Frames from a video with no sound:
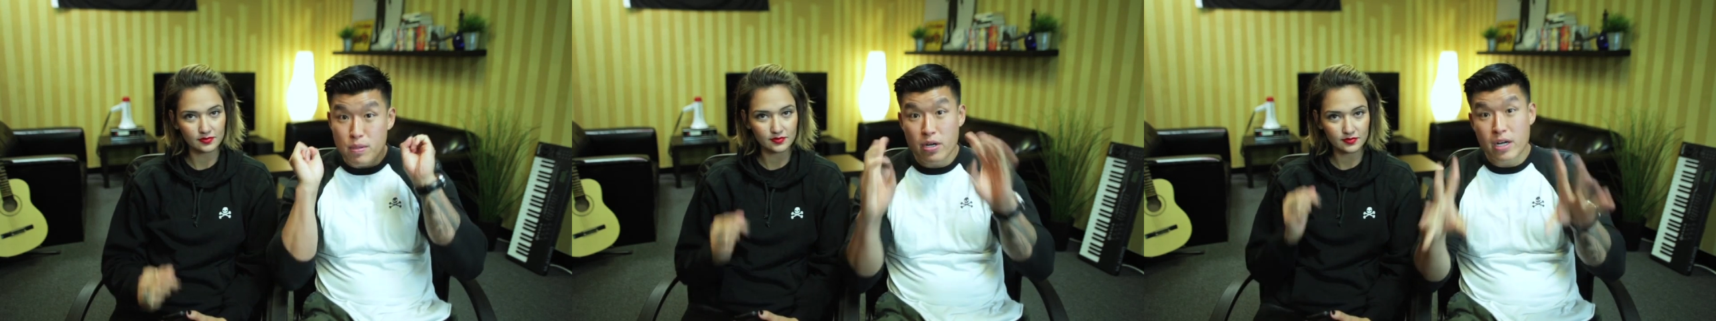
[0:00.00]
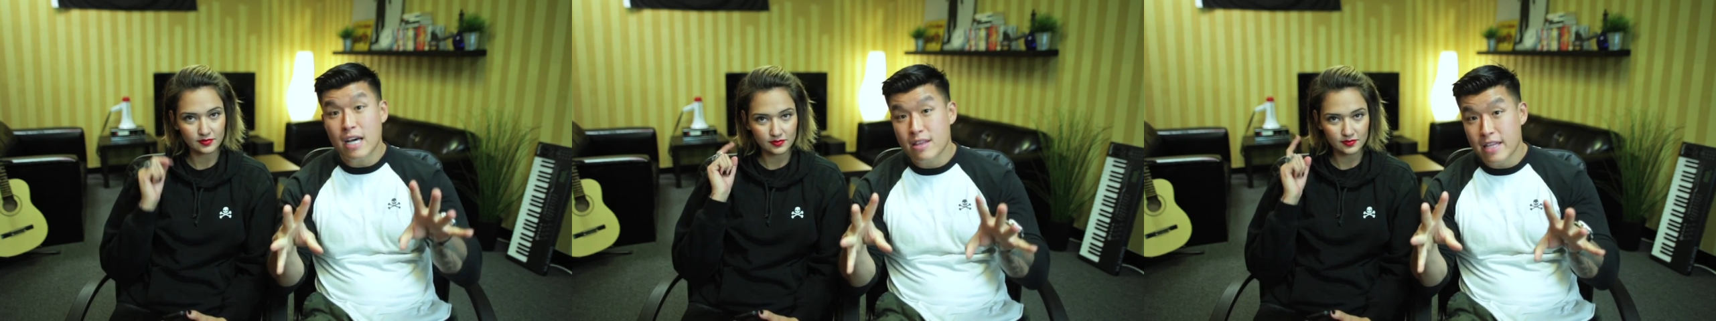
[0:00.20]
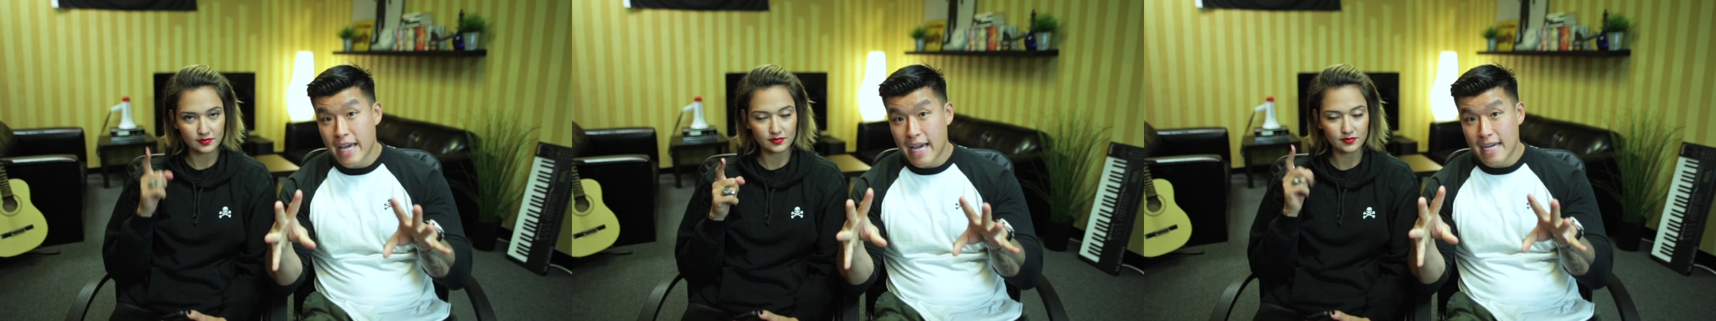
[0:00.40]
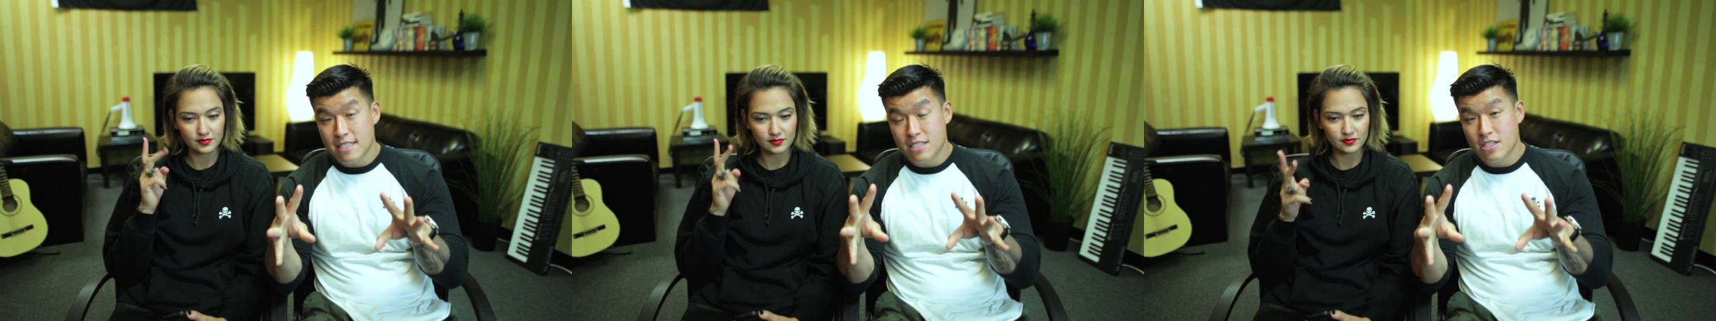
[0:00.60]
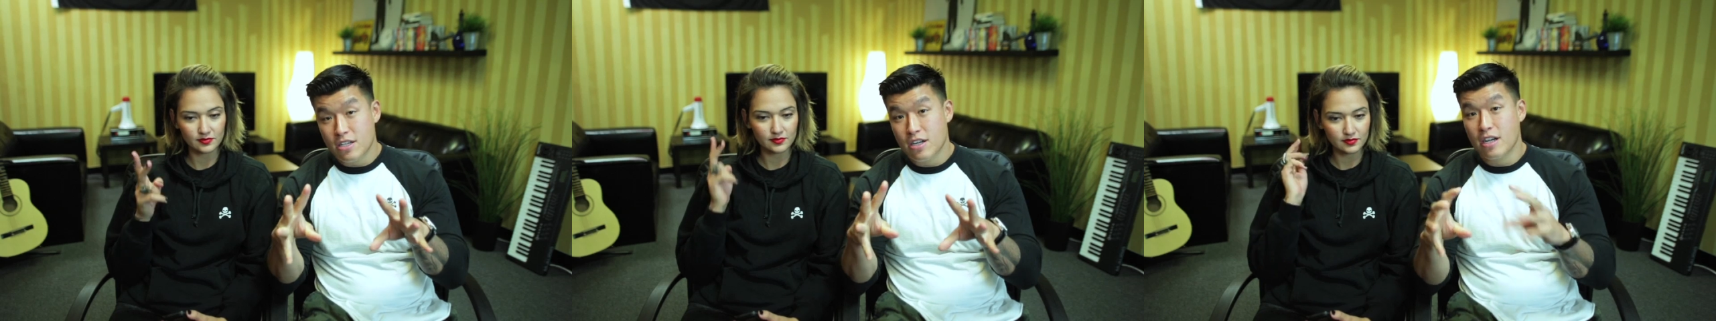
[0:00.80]
Speaker 1: blurt out the
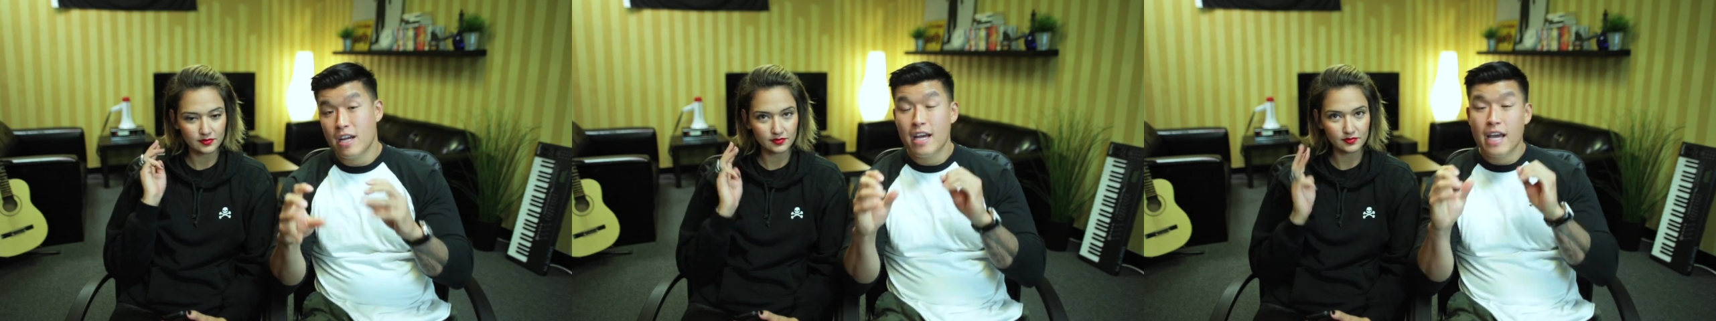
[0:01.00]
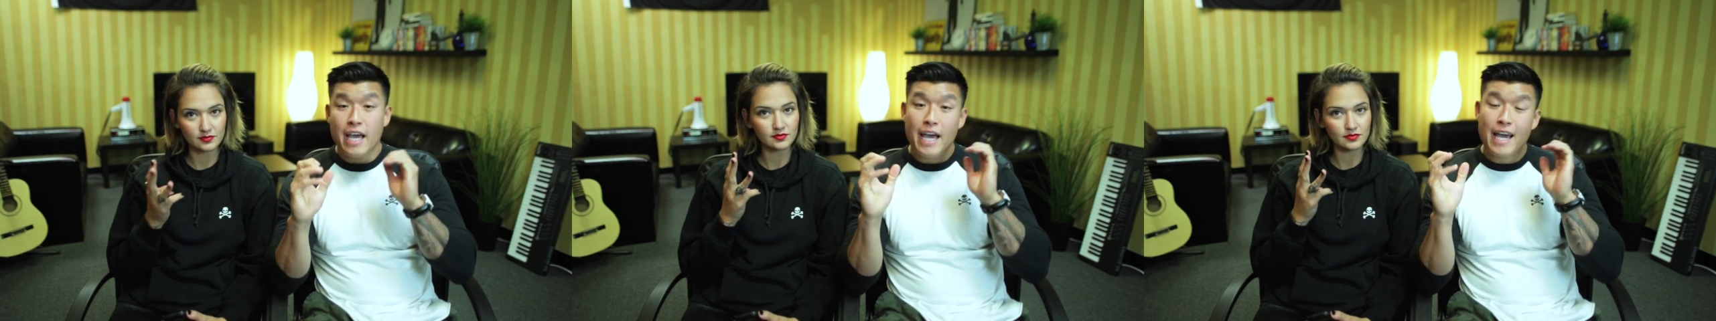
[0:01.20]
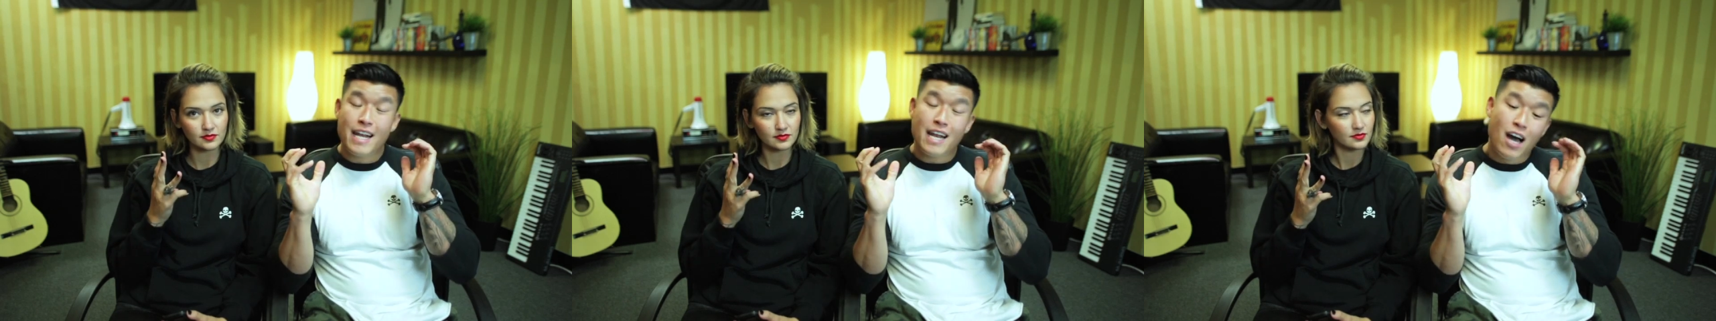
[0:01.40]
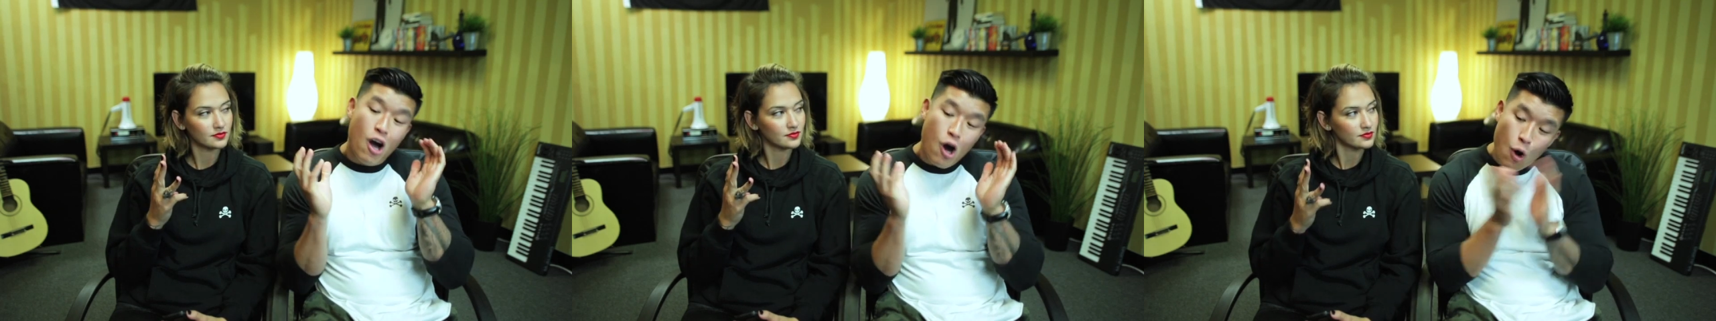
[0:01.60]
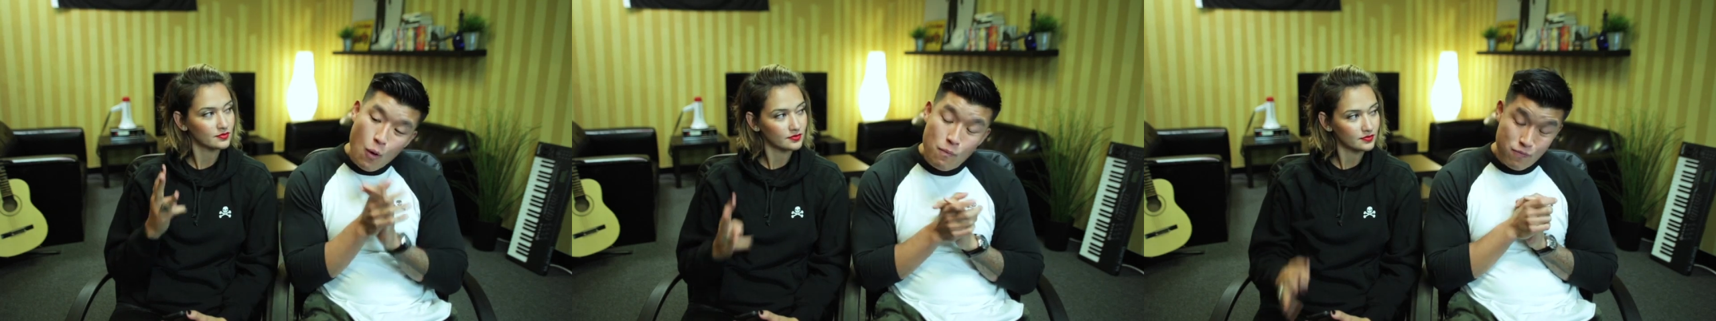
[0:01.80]
answer, and
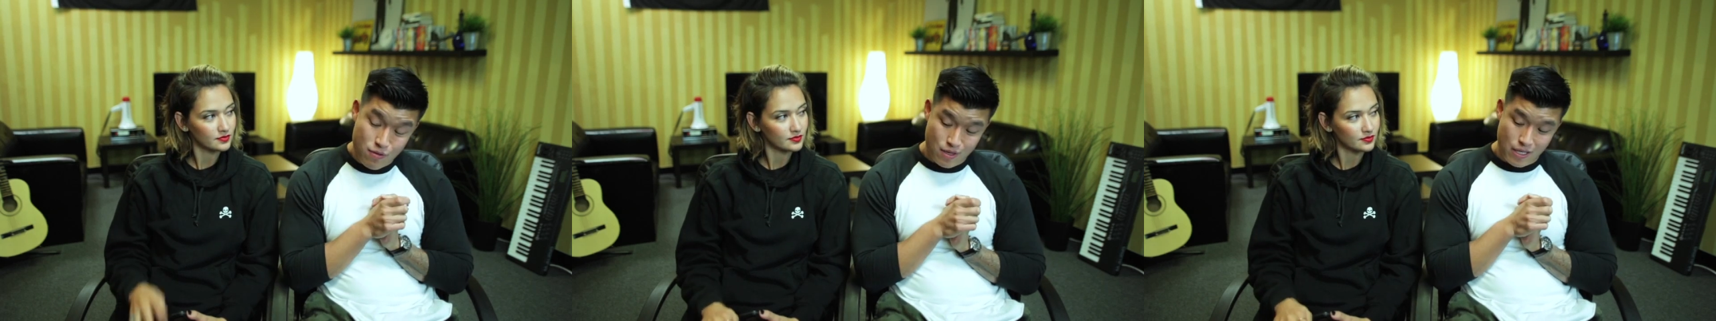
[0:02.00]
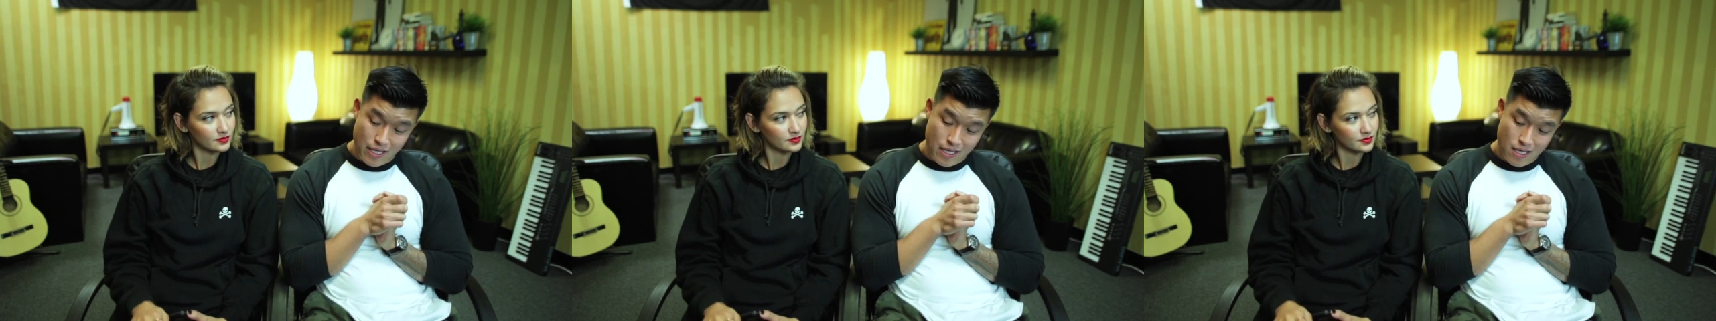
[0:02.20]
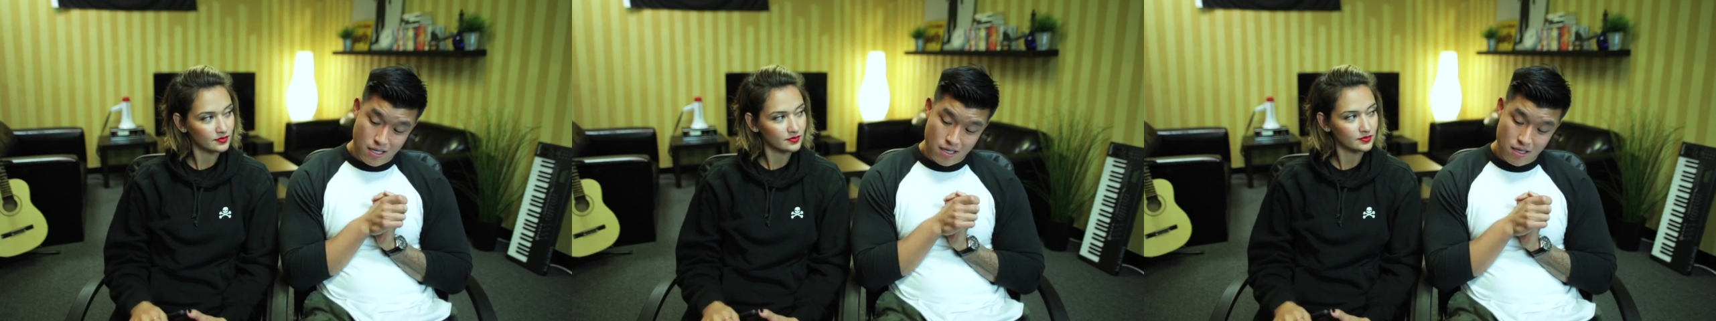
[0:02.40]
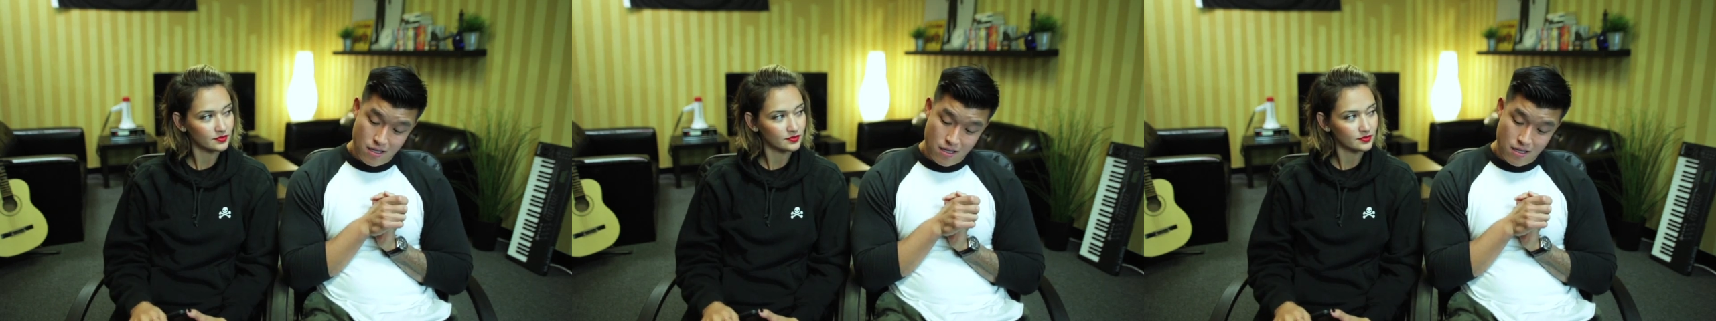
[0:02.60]
hopefully